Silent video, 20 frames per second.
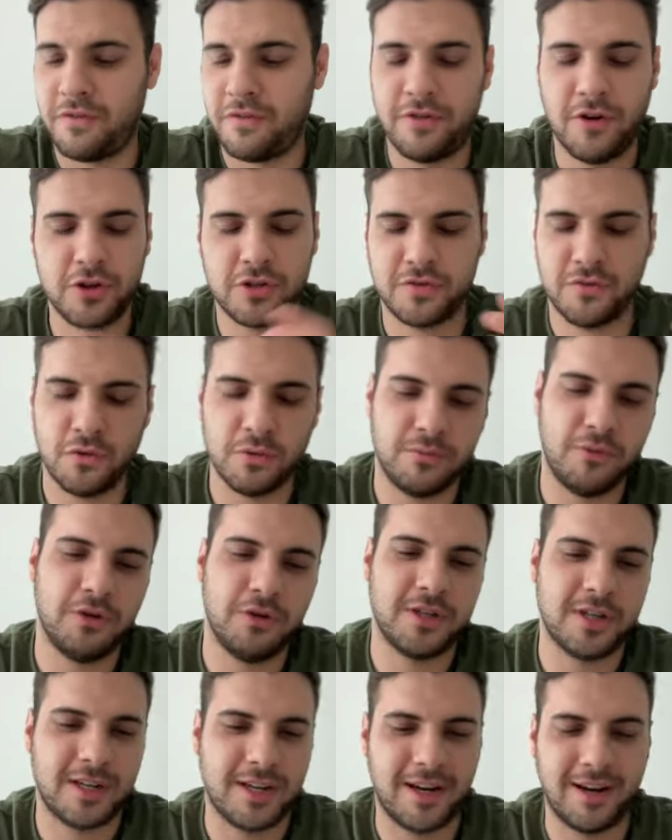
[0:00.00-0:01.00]
First of all,
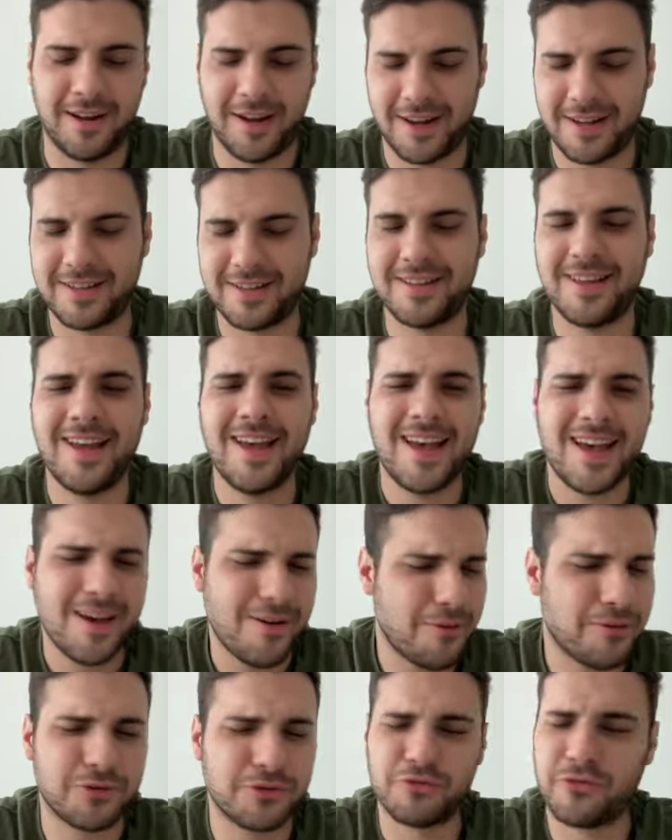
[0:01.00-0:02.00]
musically, like
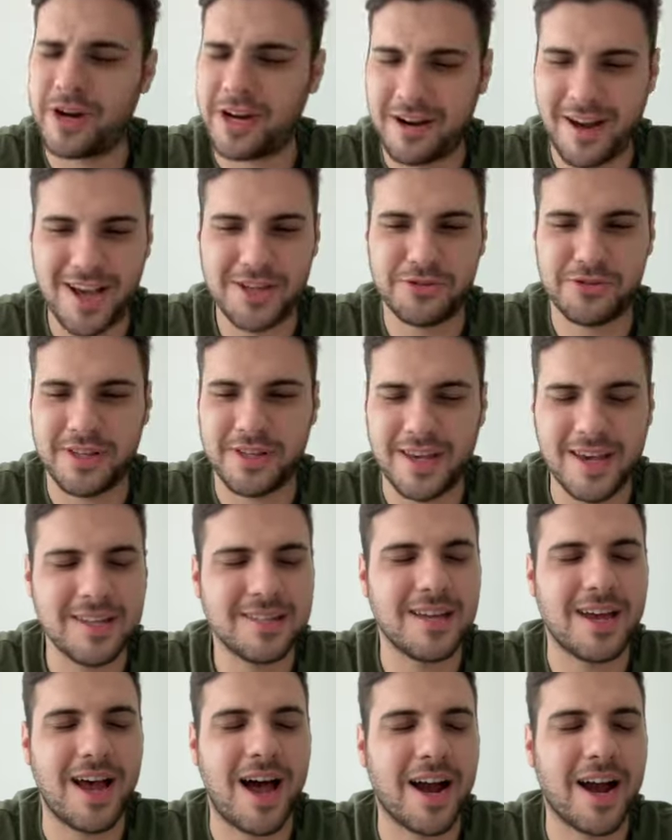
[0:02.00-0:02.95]
was really nice on the ears.